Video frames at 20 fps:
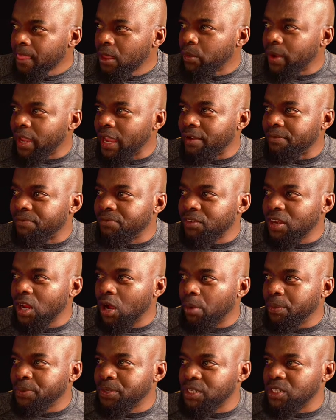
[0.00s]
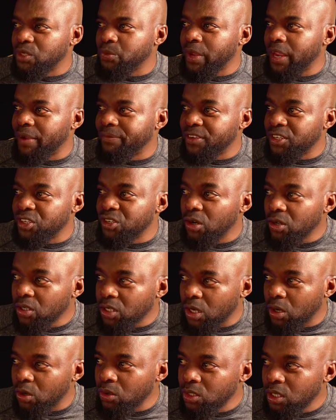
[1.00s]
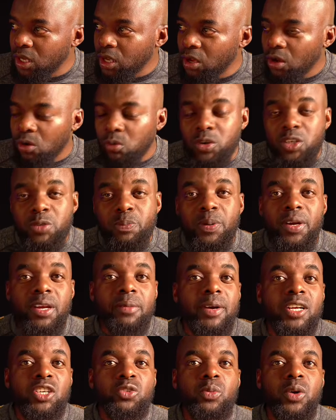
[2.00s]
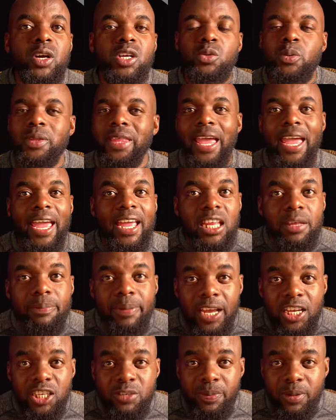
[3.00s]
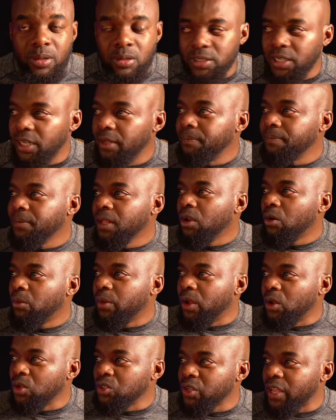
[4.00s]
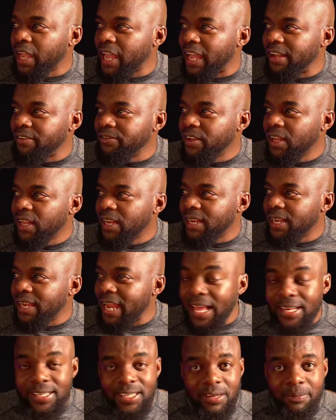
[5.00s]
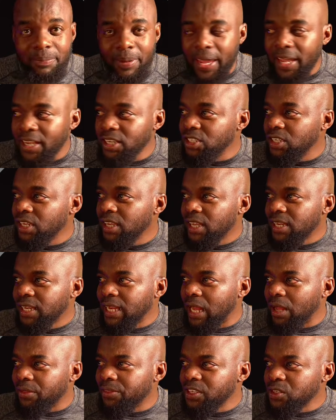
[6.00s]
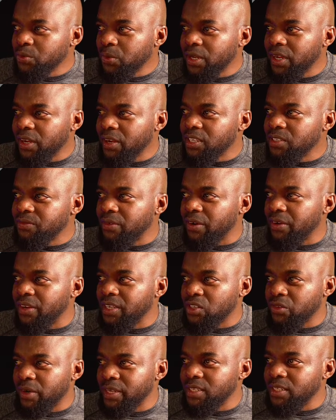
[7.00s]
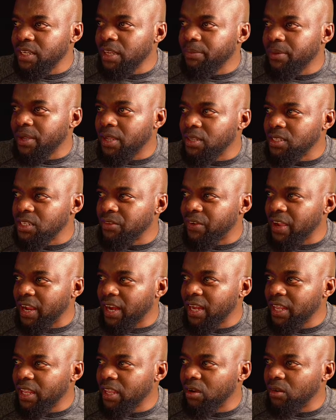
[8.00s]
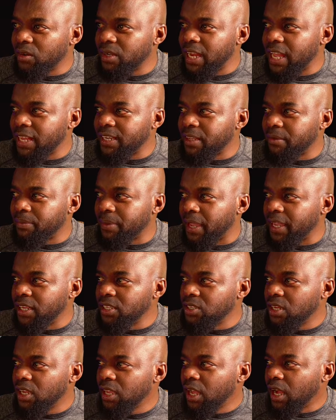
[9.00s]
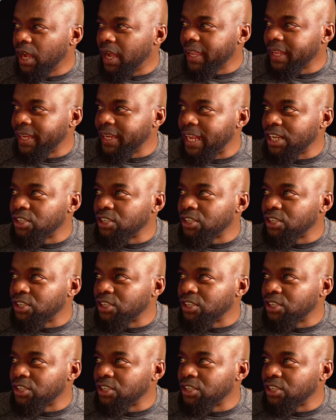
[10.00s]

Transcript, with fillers: we have three options. We have the shortcode, which pretty much works with any page builder. We also have landing page. Now this one here is very interesting because if I click here on landing page, I can